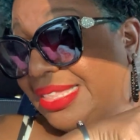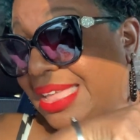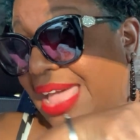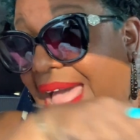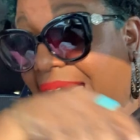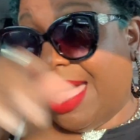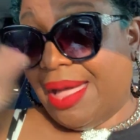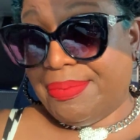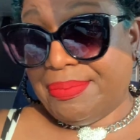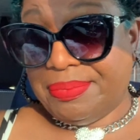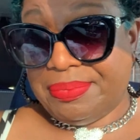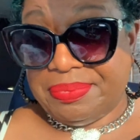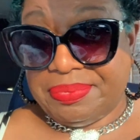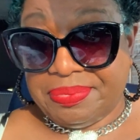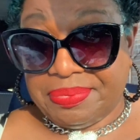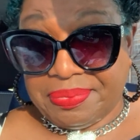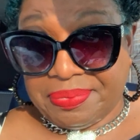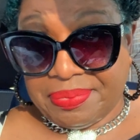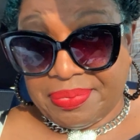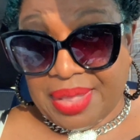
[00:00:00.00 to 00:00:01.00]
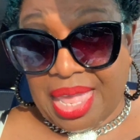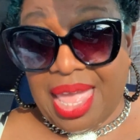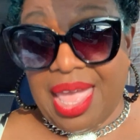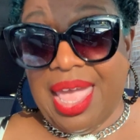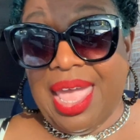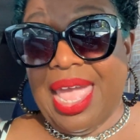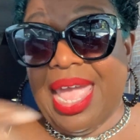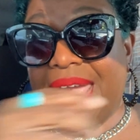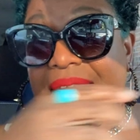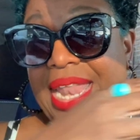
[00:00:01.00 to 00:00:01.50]
top
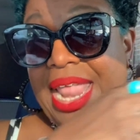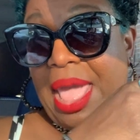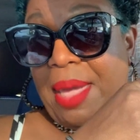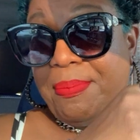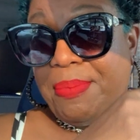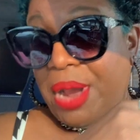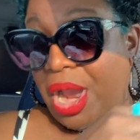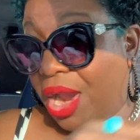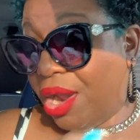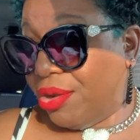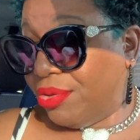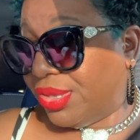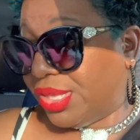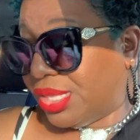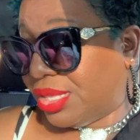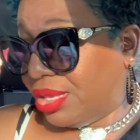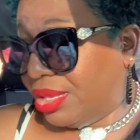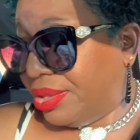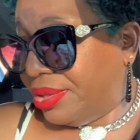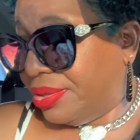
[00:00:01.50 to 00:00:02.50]
and that purse,